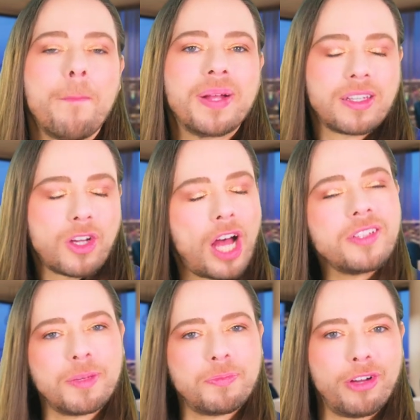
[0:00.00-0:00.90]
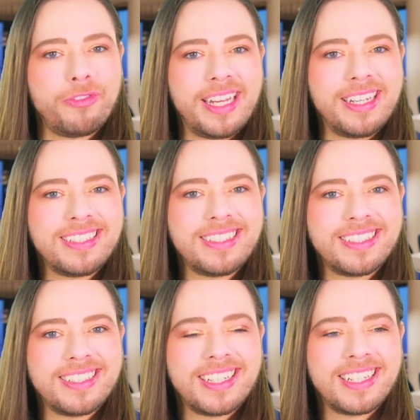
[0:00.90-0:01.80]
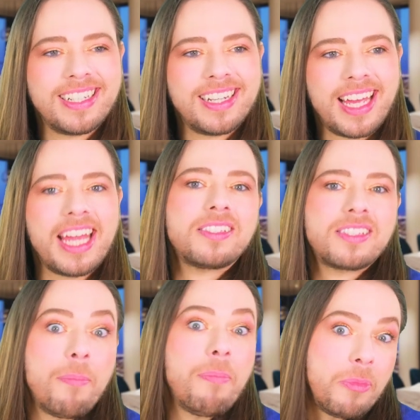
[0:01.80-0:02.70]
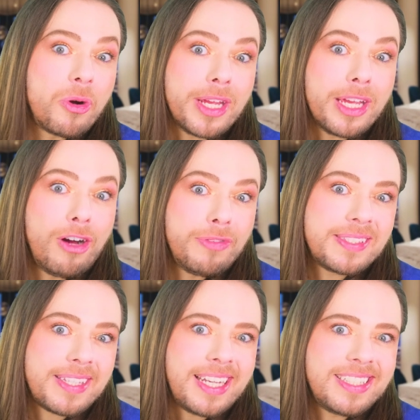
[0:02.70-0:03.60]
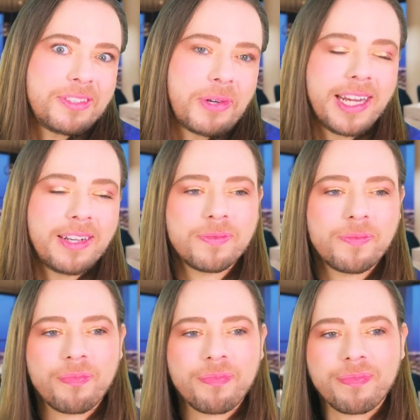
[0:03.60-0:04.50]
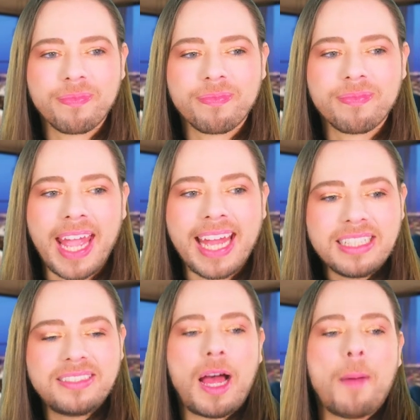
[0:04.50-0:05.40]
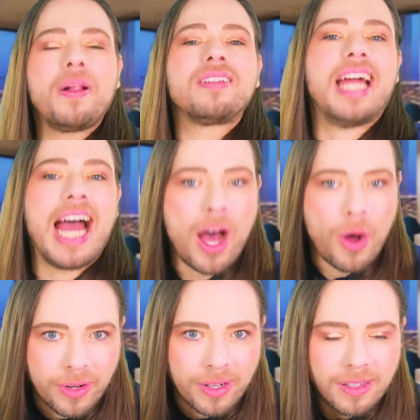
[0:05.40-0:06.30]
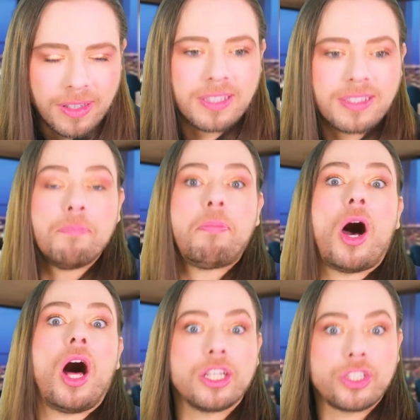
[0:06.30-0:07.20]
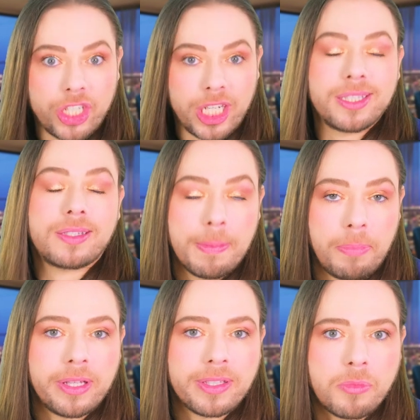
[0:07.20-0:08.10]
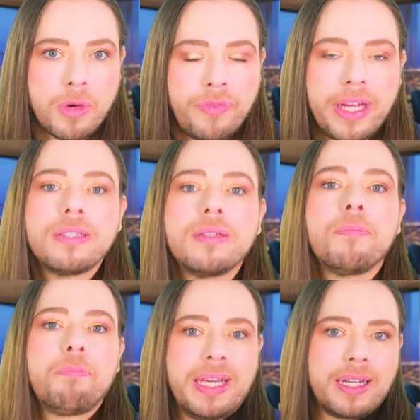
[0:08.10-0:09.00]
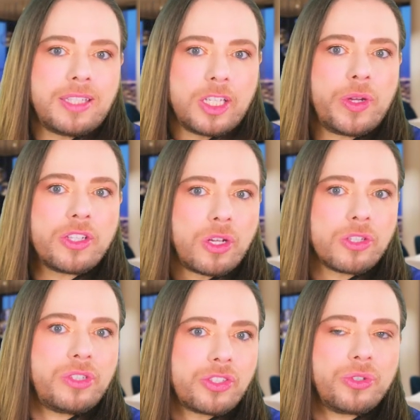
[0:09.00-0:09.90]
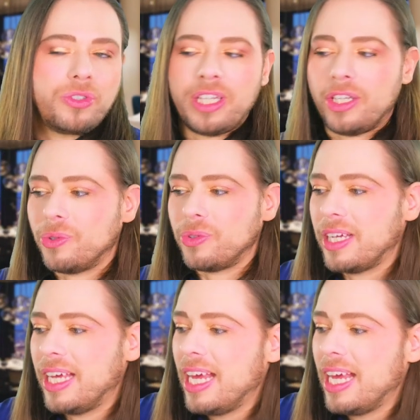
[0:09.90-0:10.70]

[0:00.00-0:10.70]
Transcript: But the concept of it is a memory of a scent, right? And double down the symbology and the symbolism of it because this one is also discontinued.